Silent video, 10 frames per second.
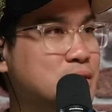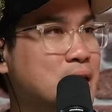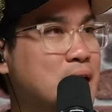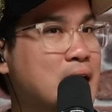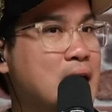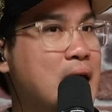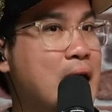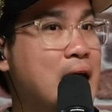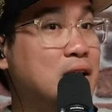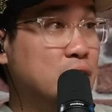Mm. Right.
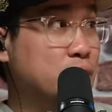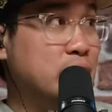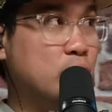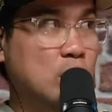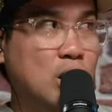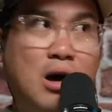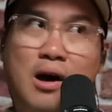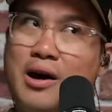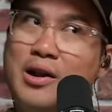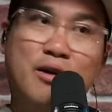And you know, there are a
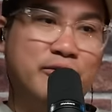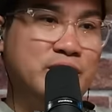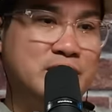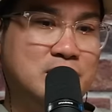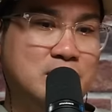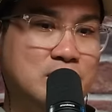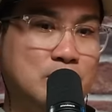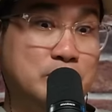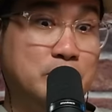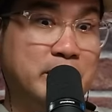lot of these
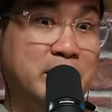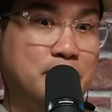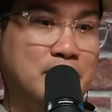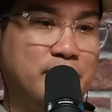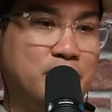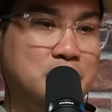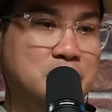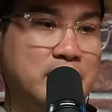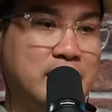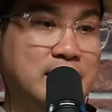social media platforms,
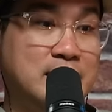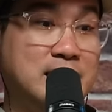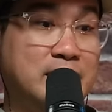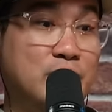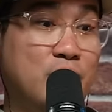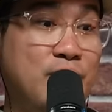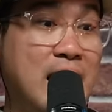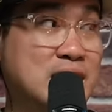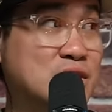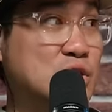right, that started off
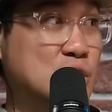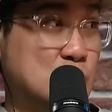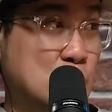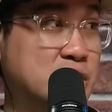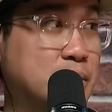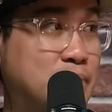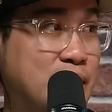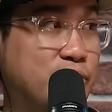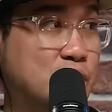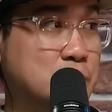as gossip
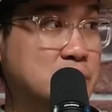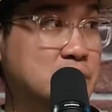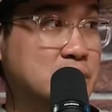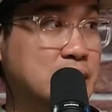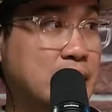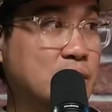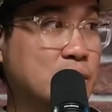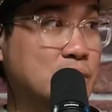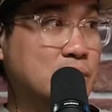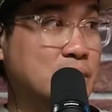platforms. Like
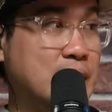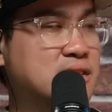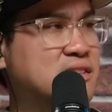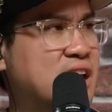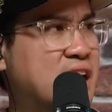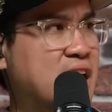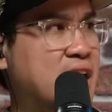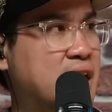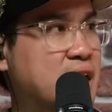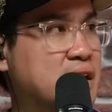example? Your, Any like
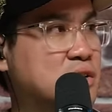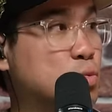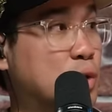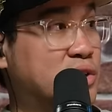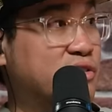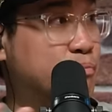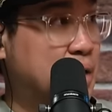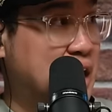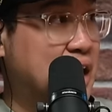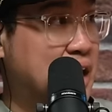Say's, ah, okay. World of
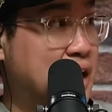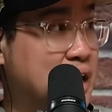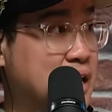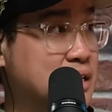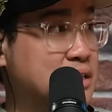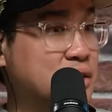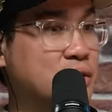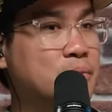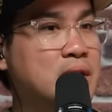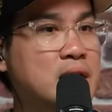Buzz, yep, yep. you
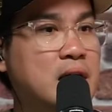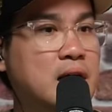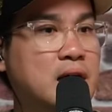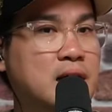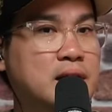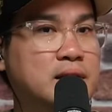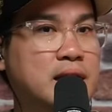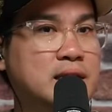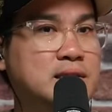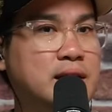know. Mm. Uh,
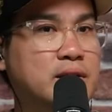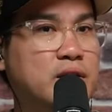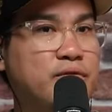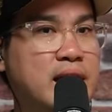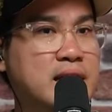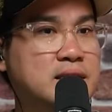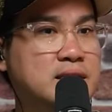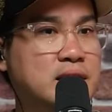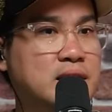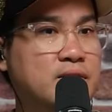they started off as
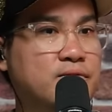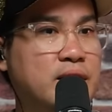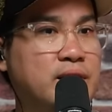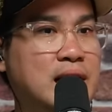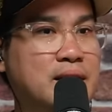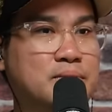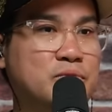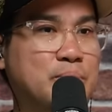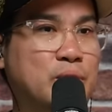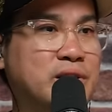uh, very like
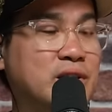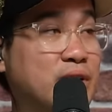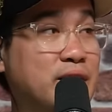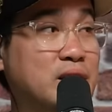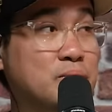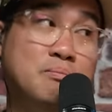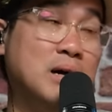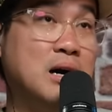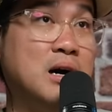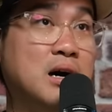reporting, very...
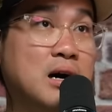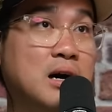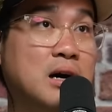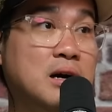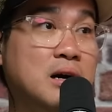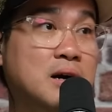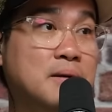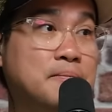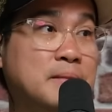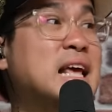Uh, trying to viral
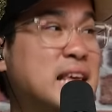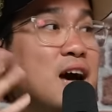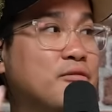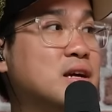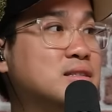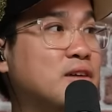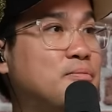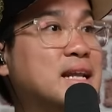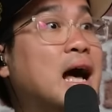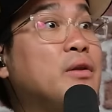stuff lah. Yeah, viral stuff.
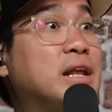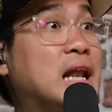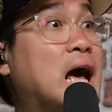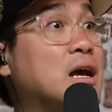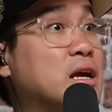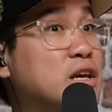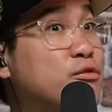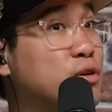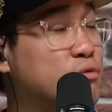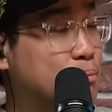But uh. now they like
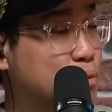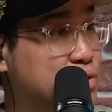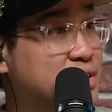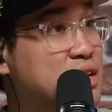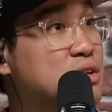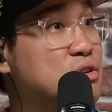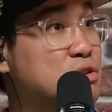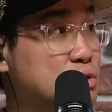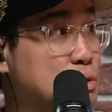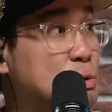even reporting
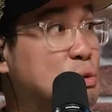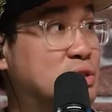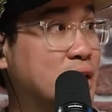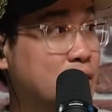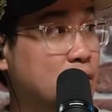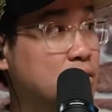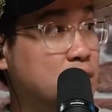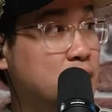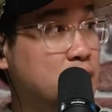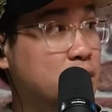news and all
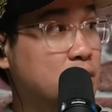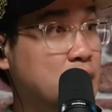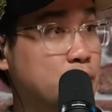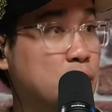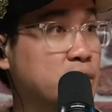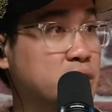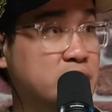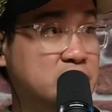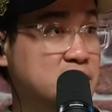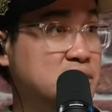that, you know, like
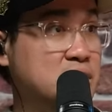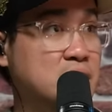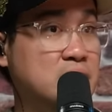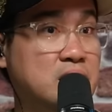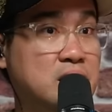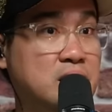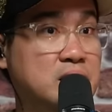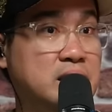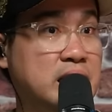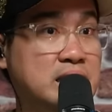politics, uh,
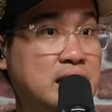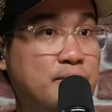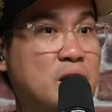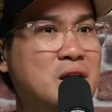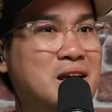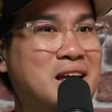things that happen.